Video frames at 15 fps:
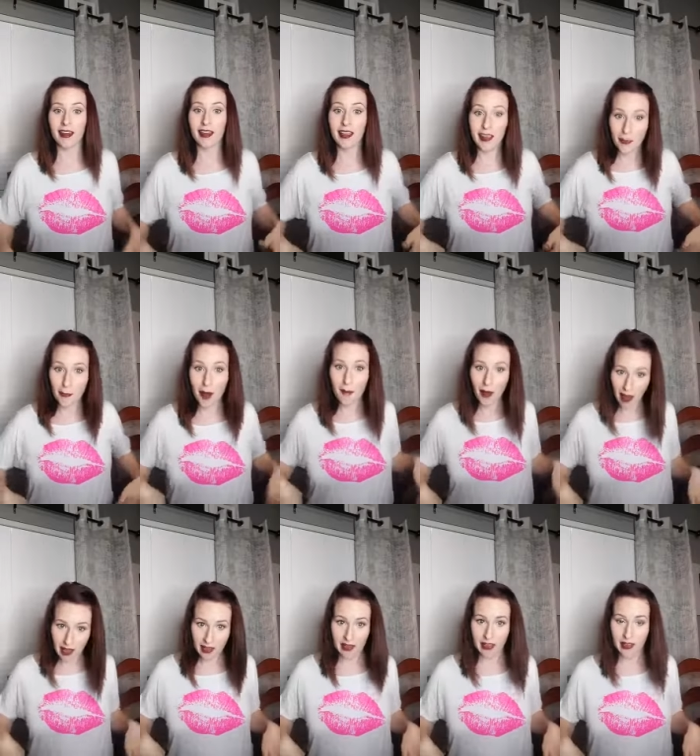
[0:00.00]
in my
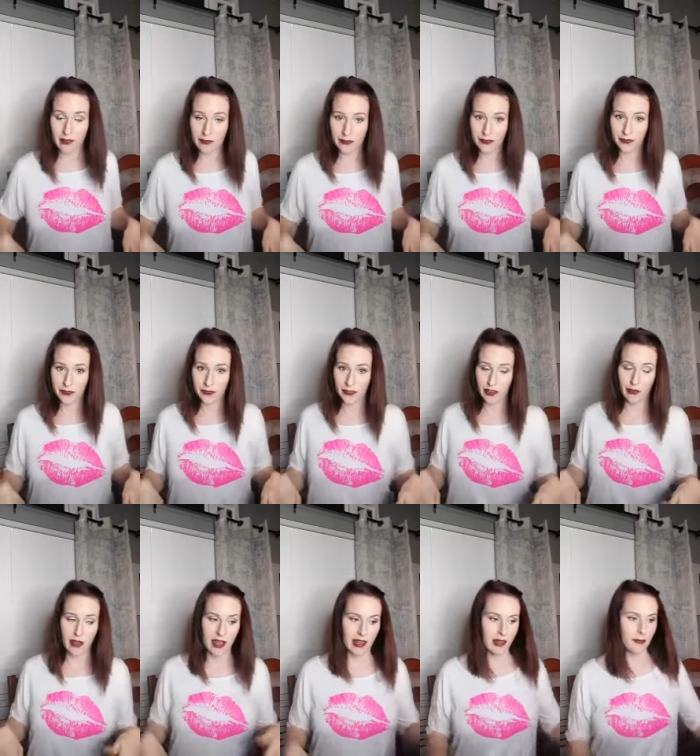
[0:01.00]
pocket.
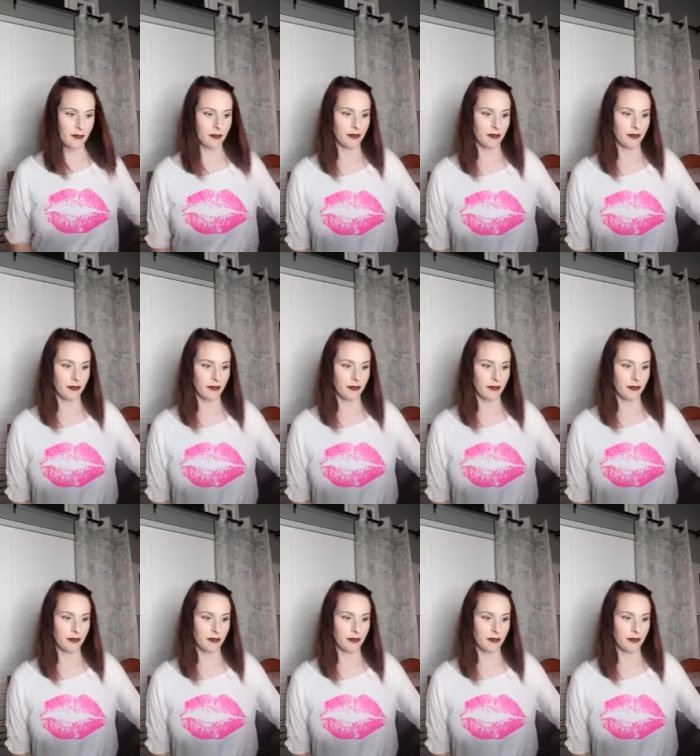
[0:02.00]
Okay.